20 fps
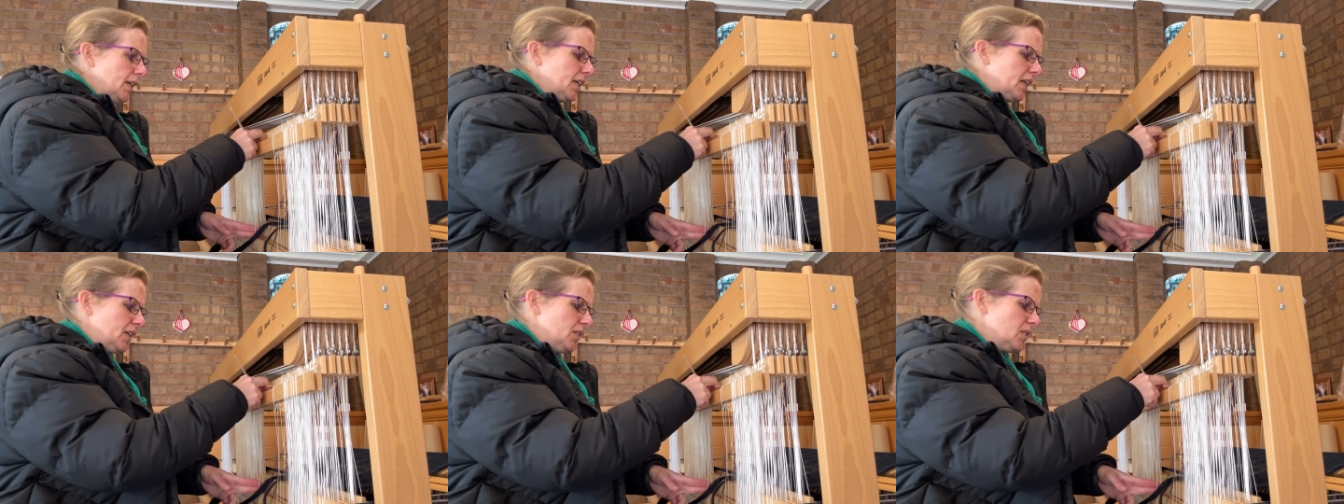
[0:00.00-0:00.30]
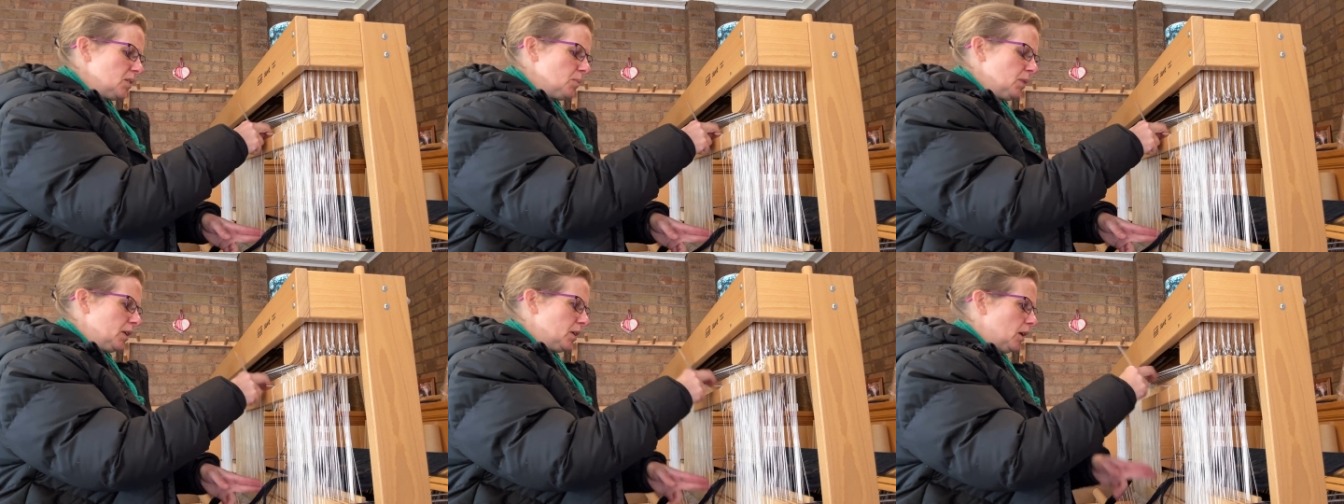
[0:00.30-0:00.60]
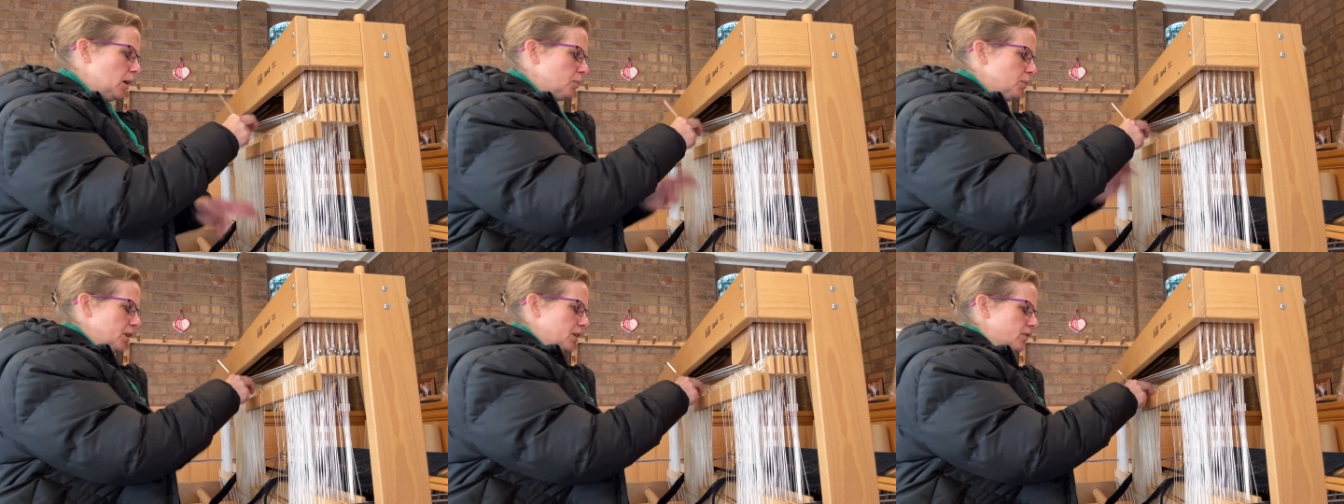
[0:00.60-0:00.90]
it gives me
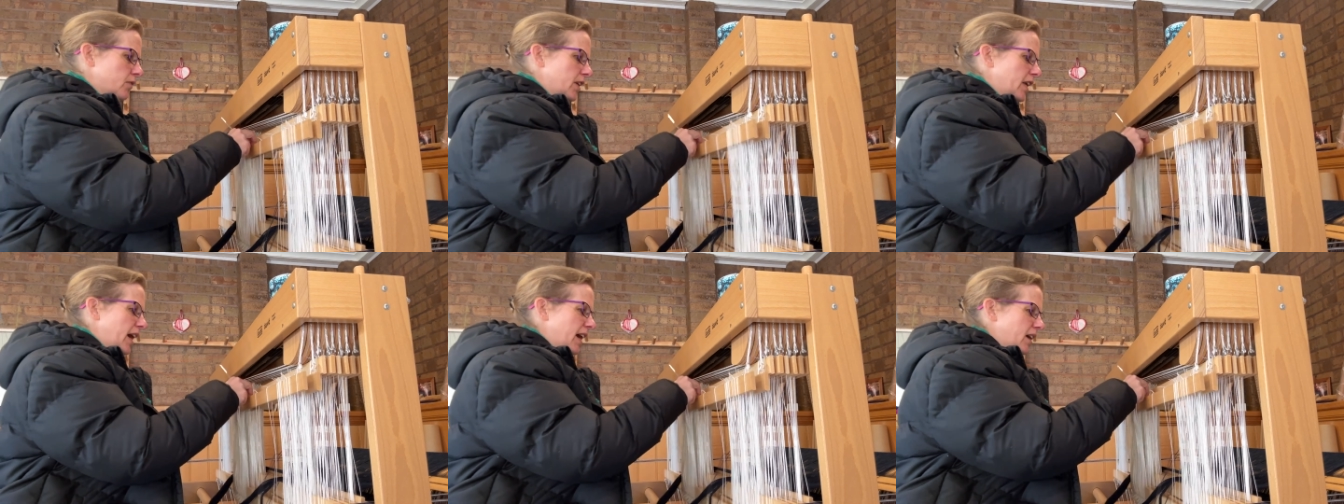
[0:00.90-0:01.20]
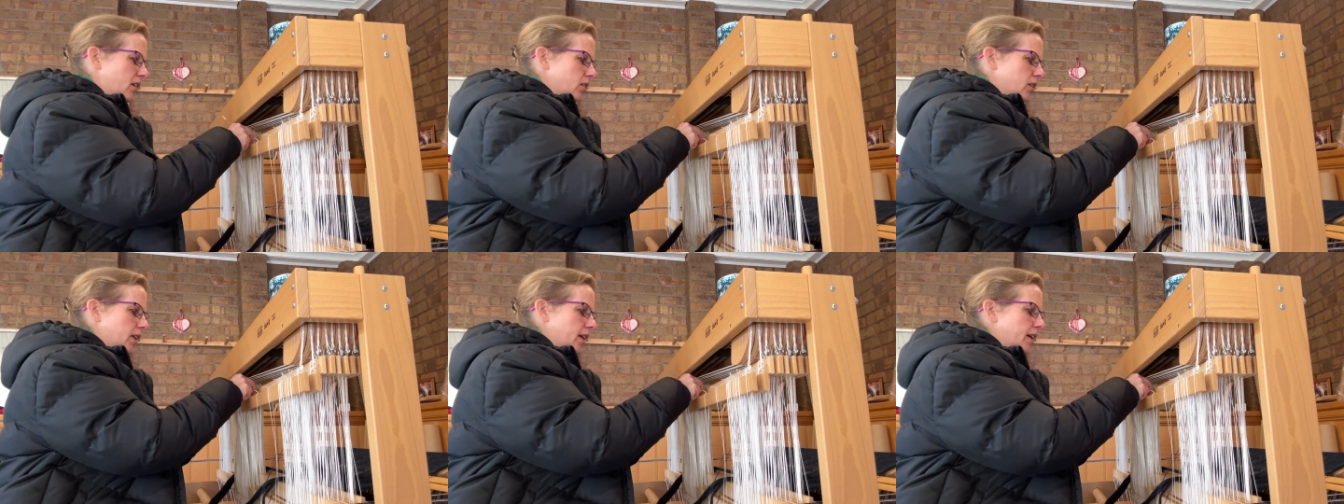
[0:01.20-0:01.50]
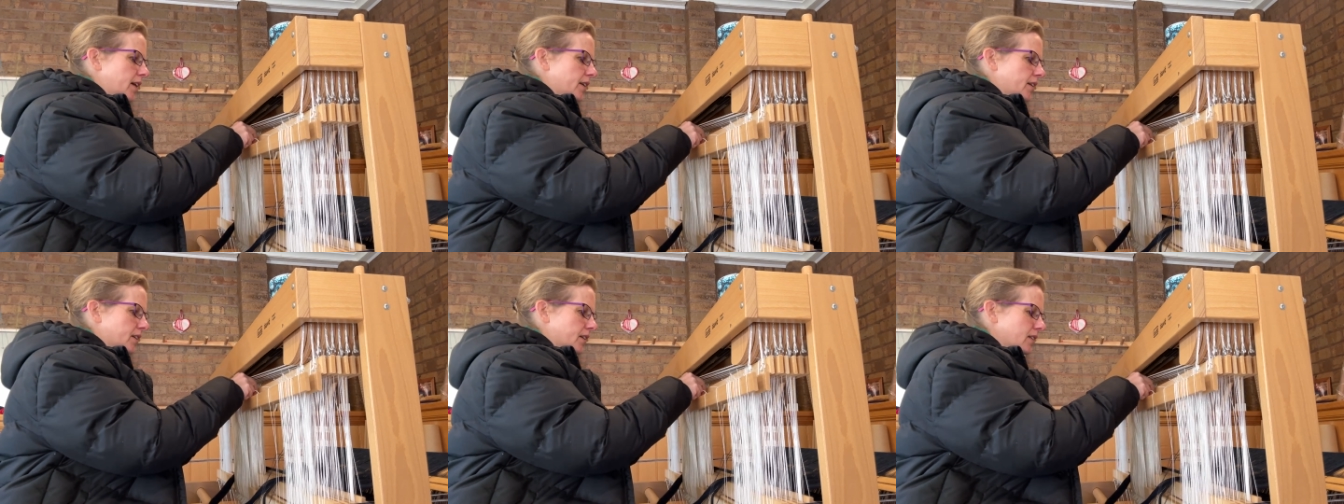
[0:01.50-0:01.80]
a bit of an
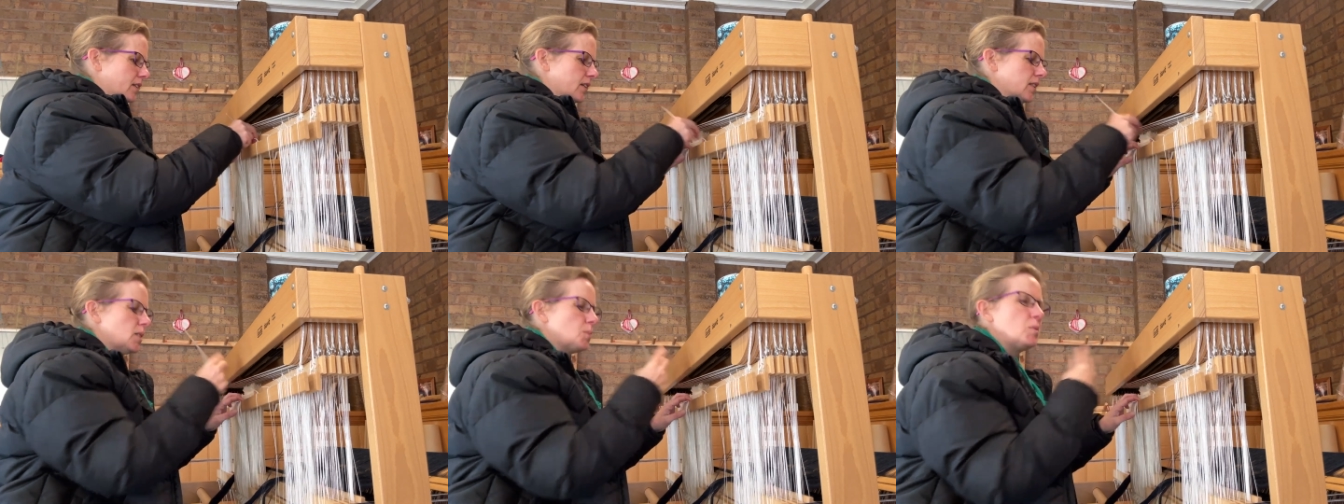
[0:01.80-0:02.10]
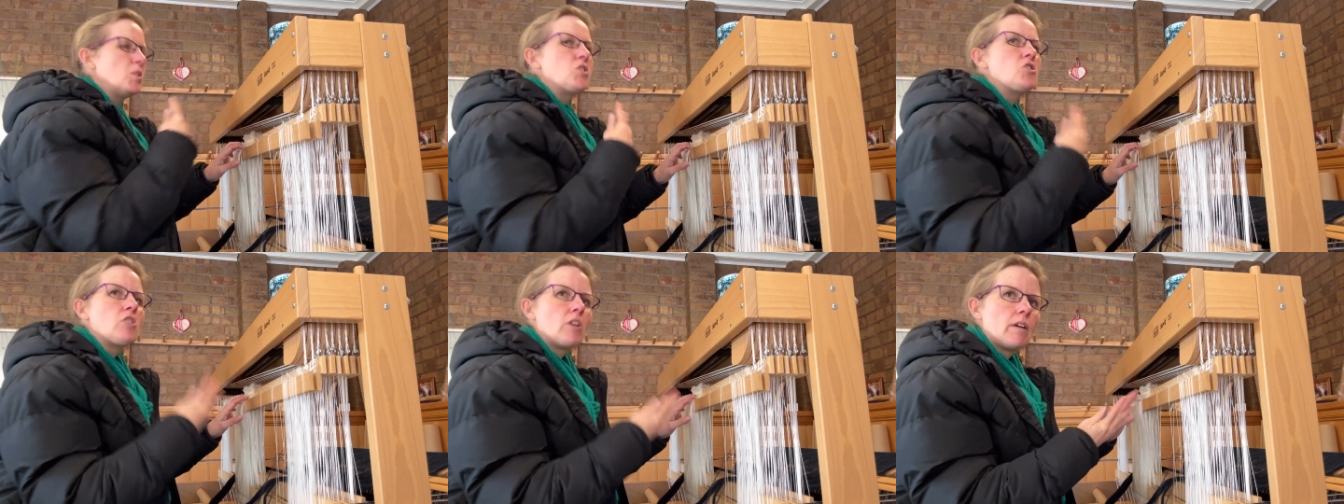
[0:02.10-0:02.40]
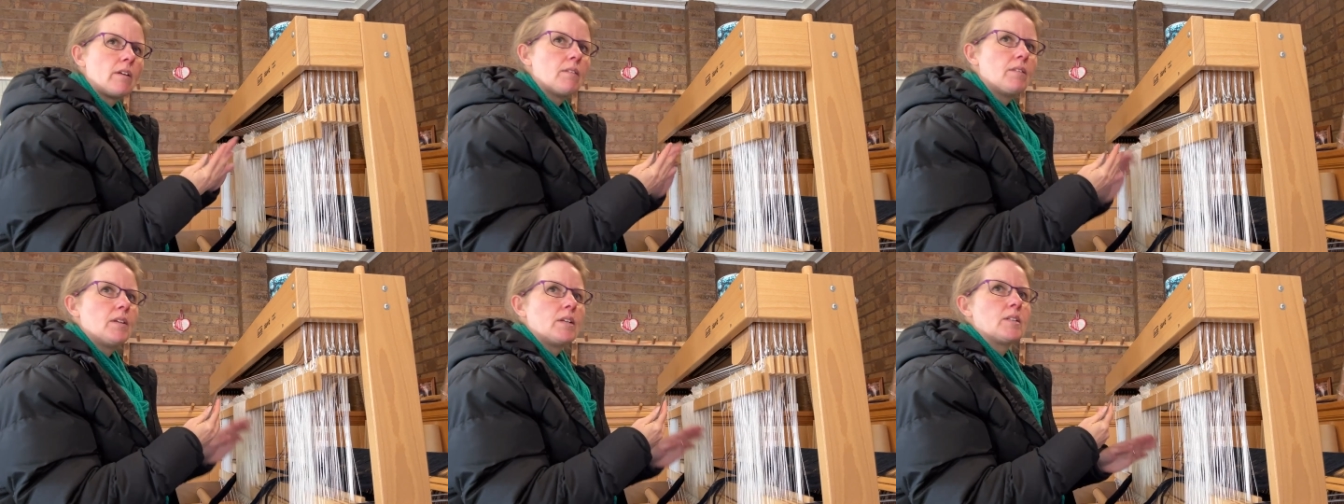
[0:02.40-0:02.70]
outlet, and it lets me
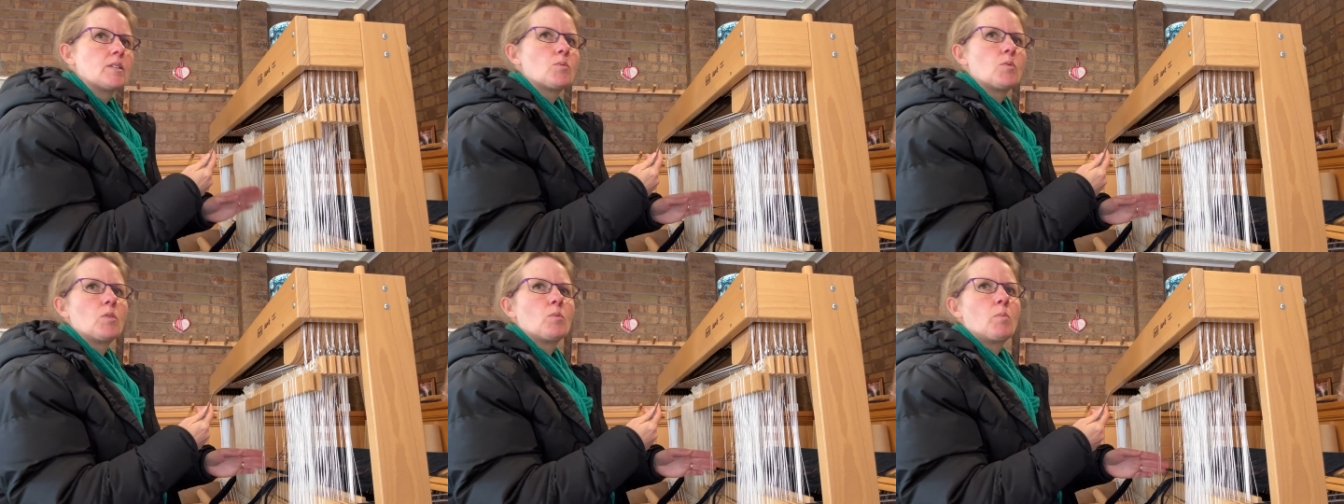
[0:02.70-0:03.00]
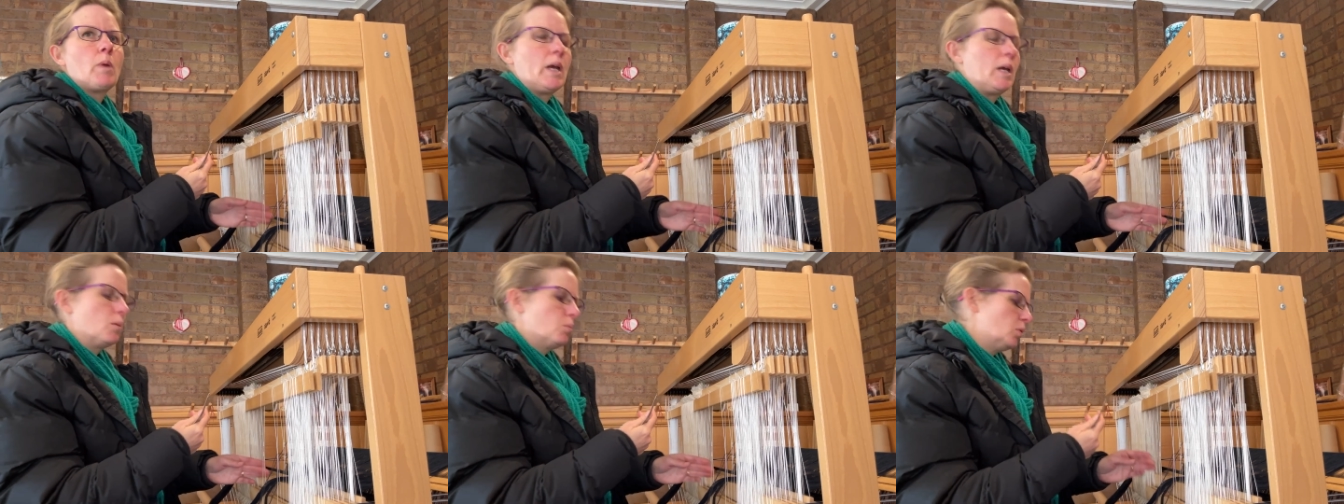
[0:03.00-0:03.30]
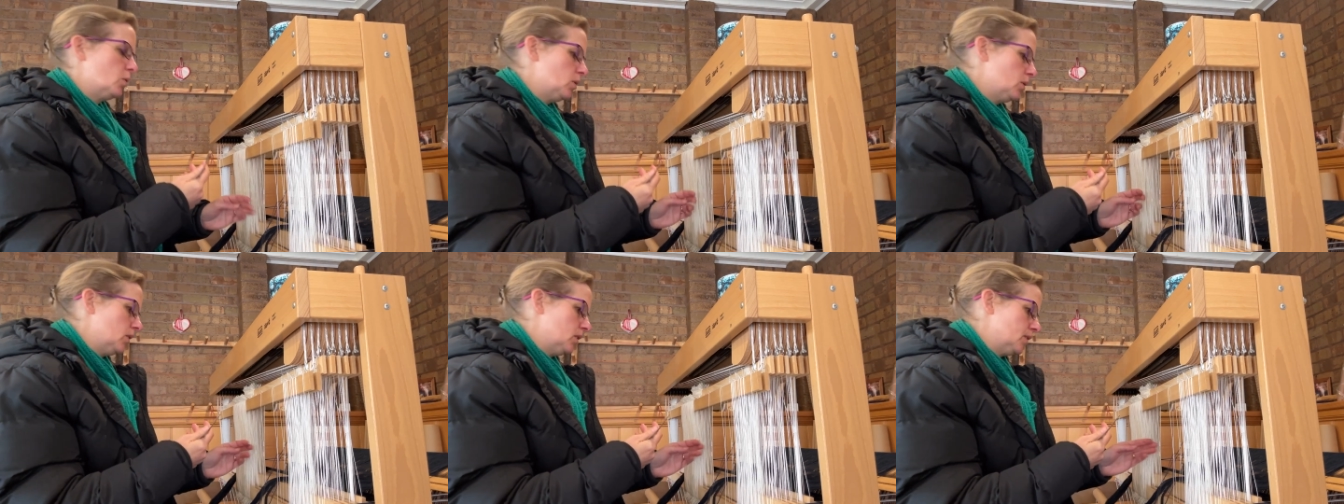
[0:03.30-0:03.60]
share things with
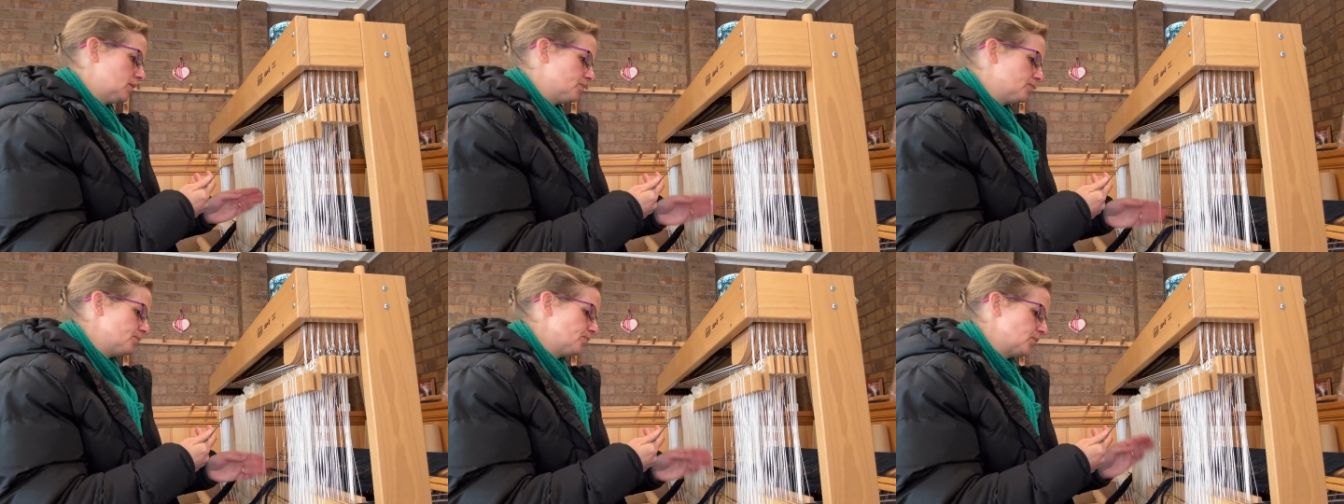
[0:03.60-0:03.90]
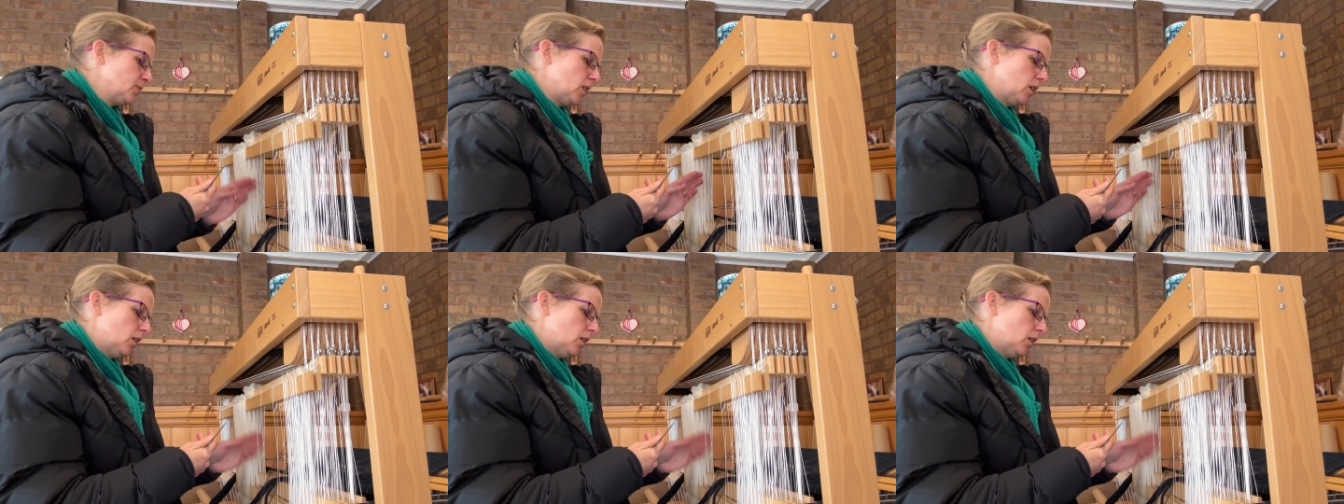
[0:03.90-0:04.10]
people. And